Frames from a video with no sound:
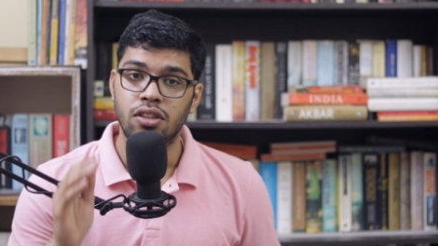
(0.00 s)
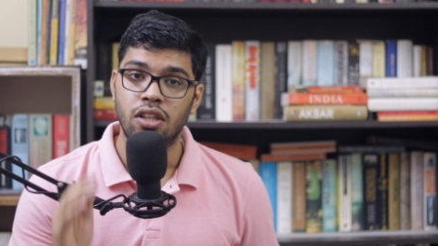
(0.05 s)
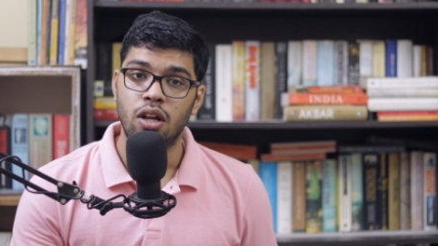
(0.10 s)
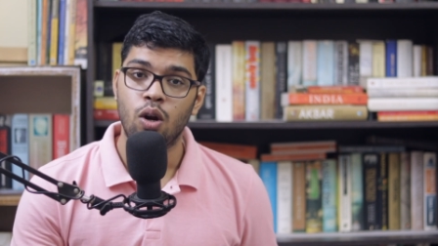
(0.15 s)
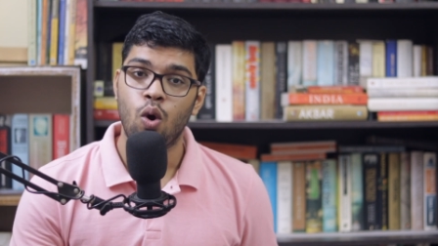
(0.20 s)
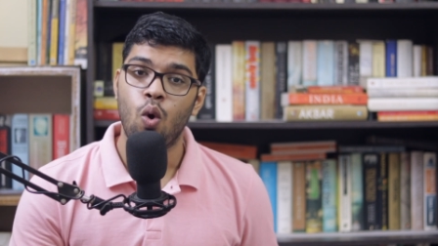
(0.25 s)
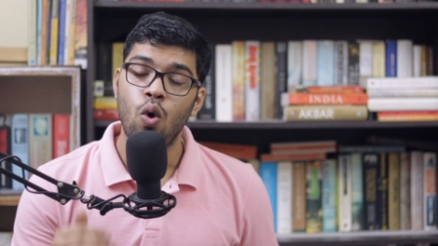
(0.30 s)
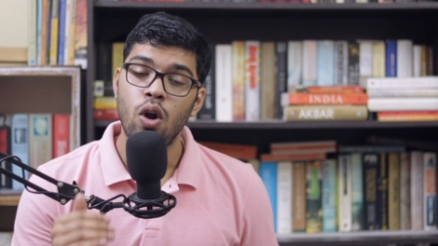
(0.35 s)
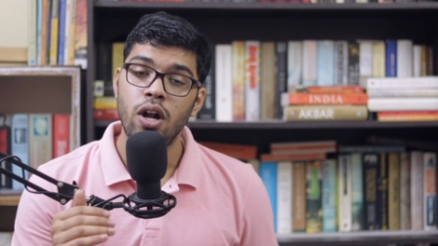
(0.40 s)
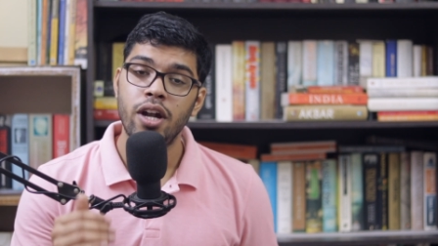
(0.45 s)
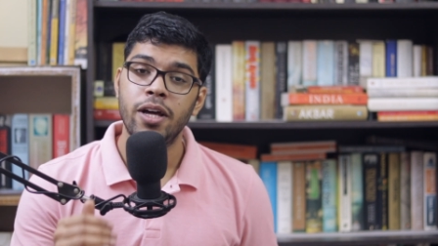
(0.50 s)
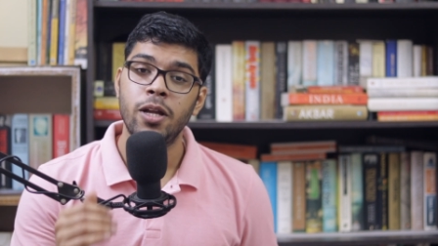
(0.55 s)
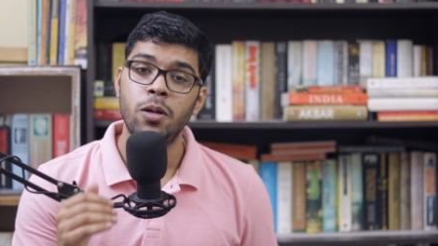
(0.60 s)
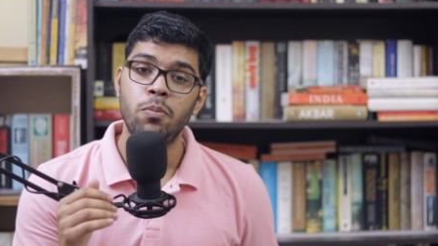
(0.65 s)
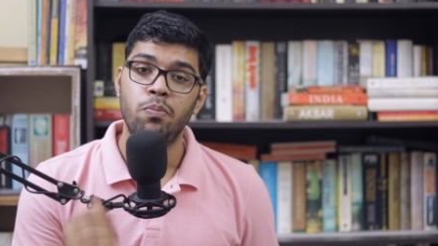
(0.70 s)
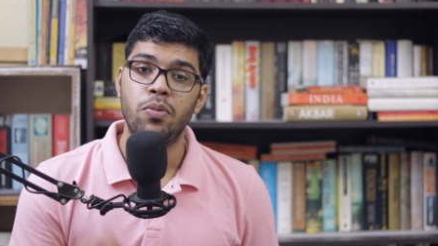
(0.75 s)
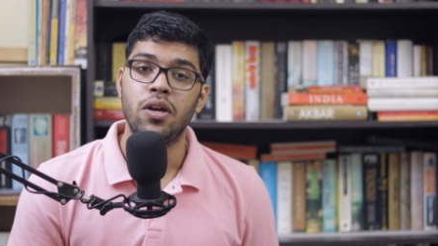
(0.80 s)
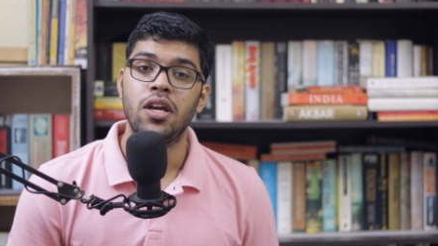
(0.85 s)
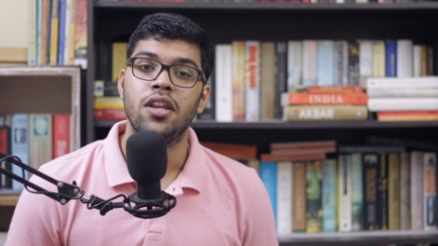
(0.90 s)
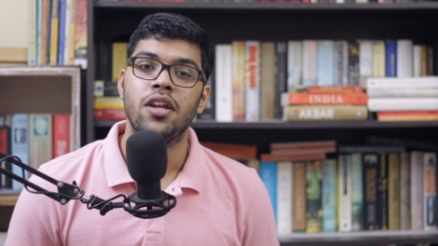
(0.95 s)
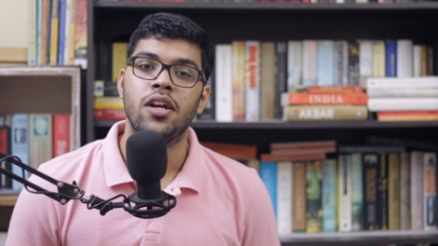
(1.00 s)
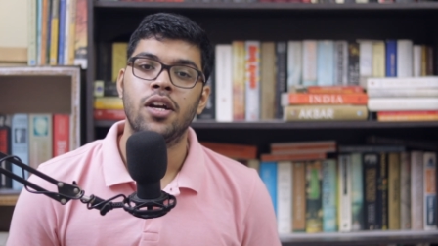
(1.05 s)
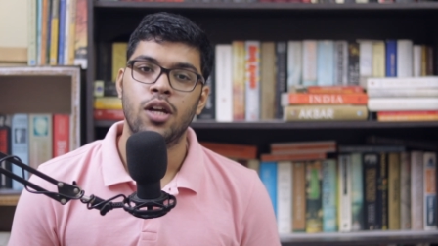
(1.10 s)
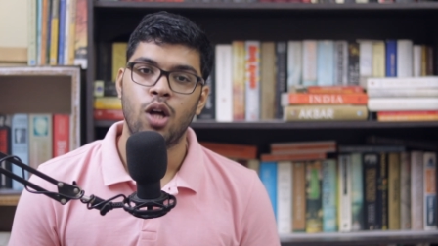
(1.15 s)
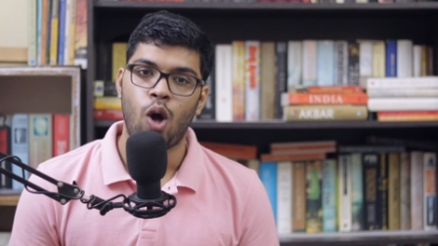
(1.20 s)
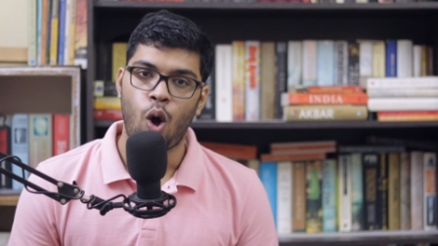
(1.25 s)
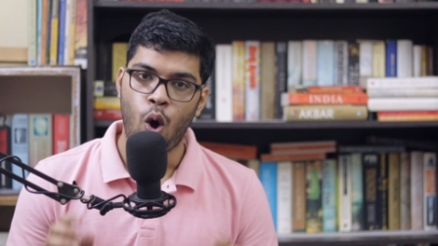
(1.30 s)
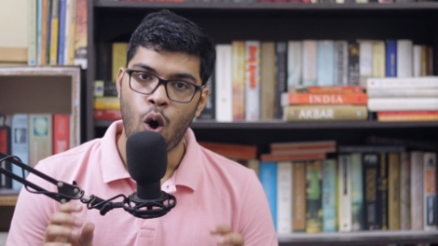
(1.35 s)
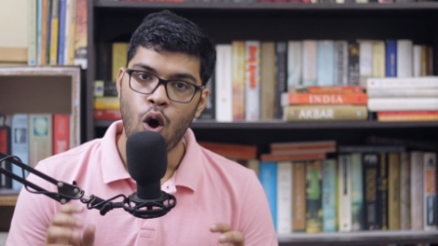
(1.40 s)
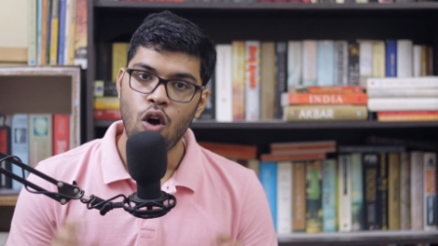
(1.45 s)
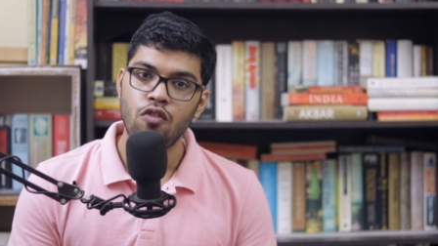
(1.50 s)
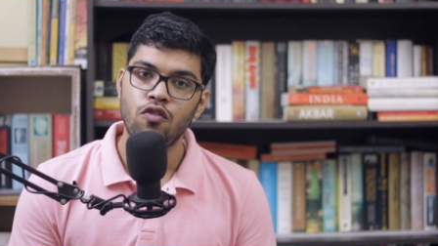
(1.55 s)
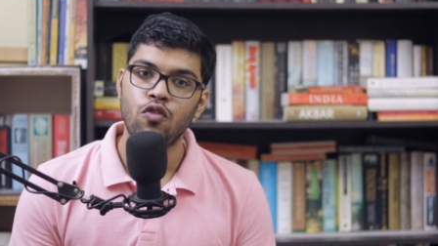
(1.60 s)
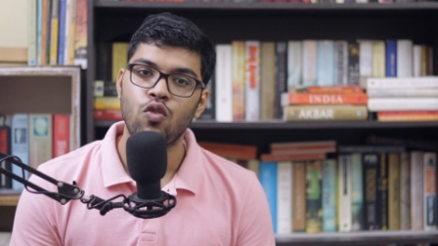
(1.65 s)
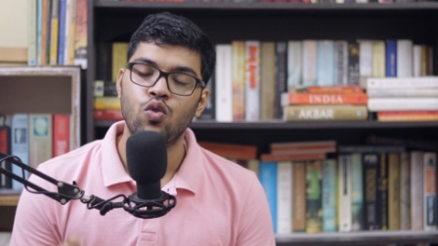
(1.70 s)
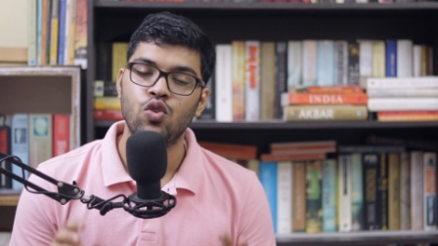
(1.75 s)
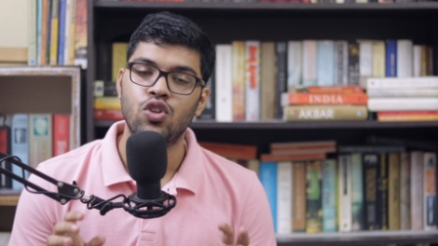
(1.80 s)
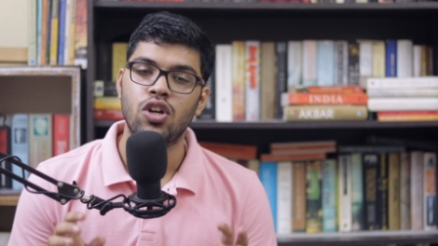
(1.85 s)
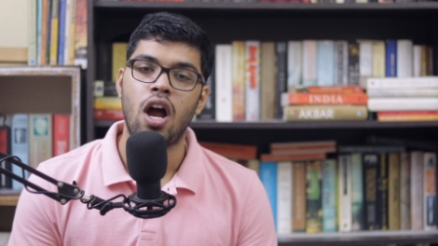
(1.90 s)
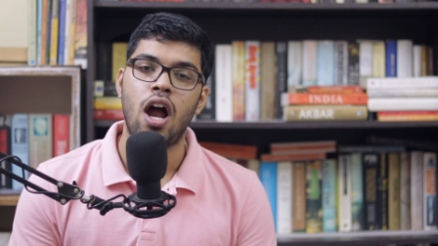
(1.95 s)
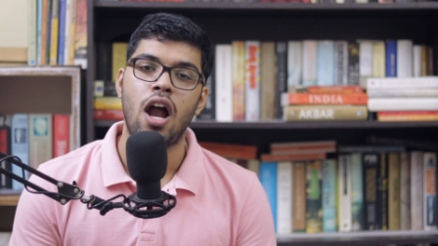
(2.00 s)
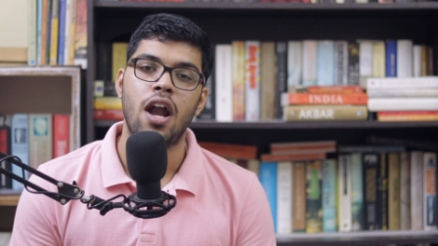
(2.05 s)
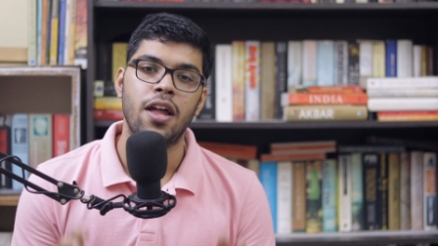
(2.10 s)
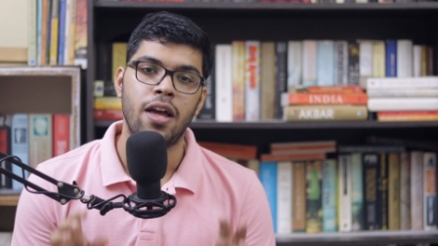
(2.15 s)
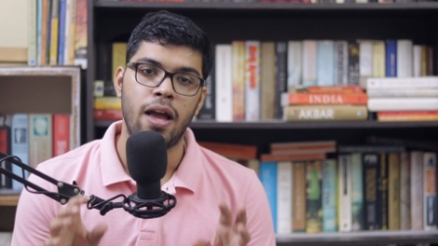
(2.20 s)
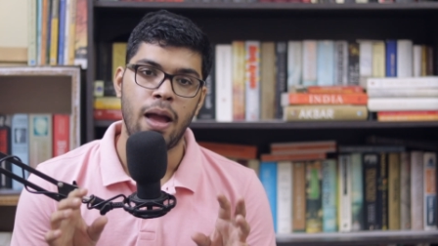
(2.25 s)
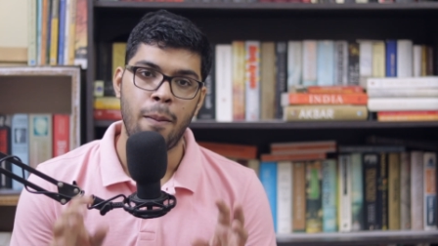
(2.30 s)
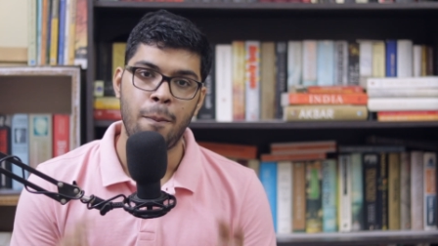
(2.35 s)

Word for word: the golden period of Kushan